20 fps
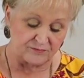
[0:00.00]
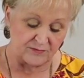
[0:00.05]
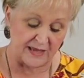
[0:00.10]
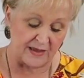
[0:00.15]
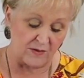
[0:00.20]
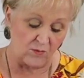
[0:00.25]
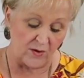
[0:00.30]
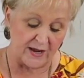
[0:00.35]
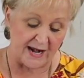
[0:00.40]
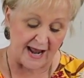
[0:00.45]

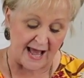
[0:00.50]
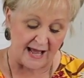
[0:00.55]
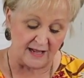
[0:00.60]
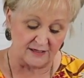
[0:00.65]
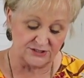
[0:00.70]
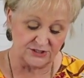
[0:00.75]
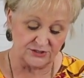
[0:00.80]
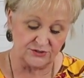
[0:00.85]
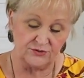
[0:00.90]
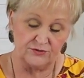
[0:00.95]
And what
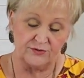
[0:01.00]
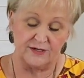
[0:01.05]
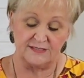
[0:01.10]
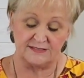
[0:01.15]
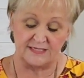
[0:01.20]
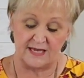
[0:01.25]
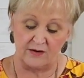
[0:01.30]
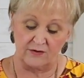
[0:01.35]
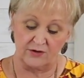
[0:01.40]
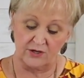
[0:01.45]
I'll do
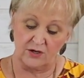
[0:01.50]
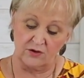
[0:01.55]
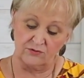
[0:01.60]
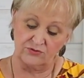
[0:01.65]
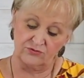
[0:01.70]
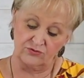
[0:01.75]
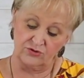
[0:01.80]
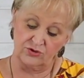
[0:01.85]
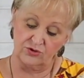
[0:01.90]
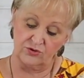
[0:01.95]
is I'll go
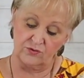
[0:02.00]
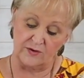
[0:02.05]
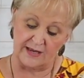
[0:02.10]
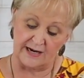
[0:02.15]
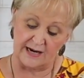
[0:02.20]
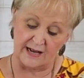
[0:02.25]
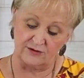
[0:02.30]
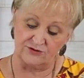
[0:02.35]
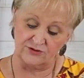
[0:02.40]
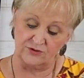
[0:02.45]
through
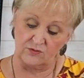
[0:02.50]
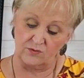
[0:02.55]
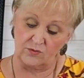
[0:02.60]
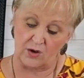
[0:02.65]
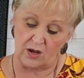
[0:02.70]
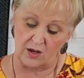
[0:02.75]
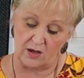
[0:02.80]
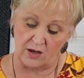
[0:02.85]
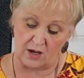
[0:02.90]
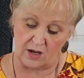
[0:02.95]
and I'll
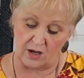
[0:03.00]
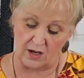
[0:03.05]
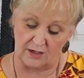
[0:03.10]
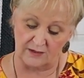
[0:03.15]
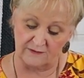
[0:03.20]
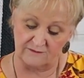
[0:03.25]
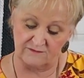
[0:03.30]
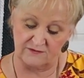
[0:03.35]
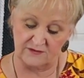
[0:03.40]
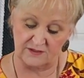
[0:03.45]
do
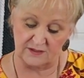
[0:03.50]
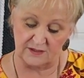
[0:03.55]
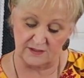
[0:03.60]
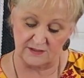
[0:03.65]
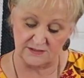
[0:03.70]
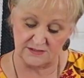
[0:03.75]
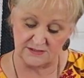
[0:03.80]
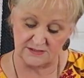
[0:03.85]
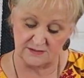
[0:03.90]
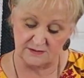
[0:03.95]
all of
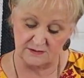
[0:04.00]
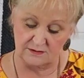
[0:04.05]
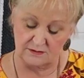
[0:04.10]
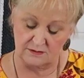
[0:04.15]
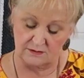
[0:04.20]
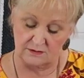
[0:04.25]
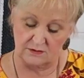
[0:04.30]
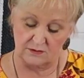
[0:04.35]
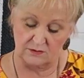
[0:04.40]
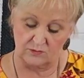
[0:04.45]
this
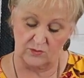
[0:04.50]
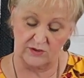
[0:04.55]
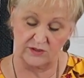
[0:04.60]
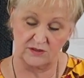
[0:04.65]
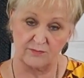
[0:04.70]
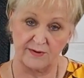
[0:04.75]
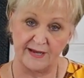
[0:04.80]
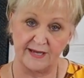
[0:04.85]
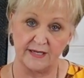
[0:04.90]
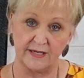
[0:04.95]

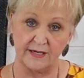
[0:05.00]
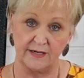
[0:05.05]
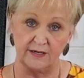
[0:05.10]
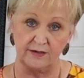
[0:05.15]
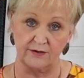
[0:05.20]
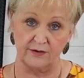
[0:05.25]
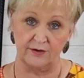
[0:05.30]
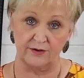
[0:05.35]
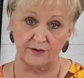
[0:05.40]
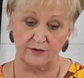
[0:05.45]
with my
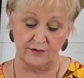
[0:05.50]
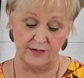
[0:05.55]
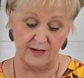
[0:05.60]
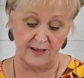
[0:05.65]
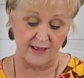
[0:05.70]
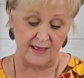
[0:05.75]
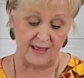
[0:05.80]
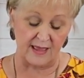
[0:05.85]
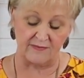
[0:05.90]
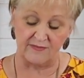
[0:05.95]
cutter,
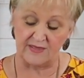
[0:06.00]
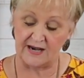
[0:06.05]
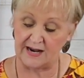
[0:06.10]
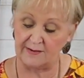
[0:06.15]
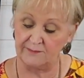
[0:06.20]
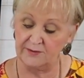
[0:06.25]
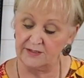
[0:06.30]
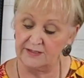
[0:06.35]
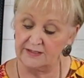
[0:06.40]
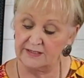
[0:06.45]
and then
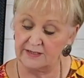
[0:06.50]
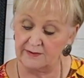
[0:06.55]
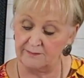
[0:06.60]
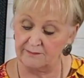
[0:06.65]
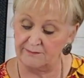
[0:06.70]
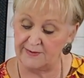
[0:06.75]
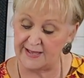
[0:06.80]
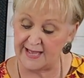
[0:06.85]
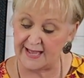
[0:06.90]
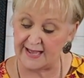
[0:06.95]
I'm going to
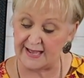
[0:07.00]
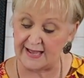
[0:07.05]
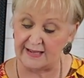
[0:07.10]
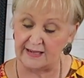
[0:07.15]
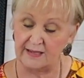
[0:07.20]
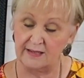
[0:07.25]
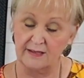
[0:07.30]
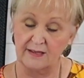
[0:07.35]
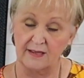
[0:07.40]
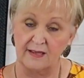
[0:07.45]
come
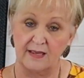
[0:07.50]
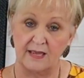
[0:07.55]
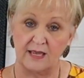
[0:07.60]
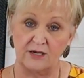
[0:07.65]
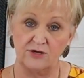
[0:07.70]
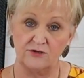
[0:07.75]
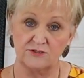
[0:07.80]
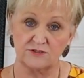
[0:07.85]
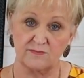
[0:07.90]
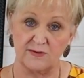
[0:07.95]
back
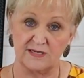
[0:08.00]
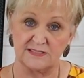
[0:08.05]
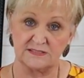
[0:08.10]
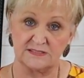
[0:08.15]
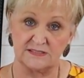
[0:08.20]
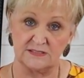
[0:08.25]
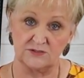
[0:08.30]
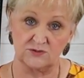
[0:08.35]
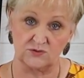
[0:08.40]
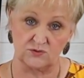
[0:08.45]
and use my
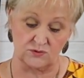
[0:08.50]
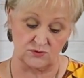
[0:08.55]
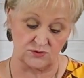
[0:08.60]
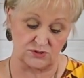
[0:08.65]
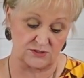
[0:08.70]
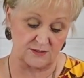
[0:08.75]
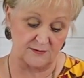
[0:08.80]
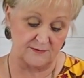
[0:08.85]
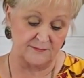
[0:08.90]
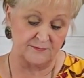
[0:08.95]

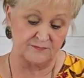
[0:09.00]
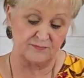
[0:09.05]
scissors.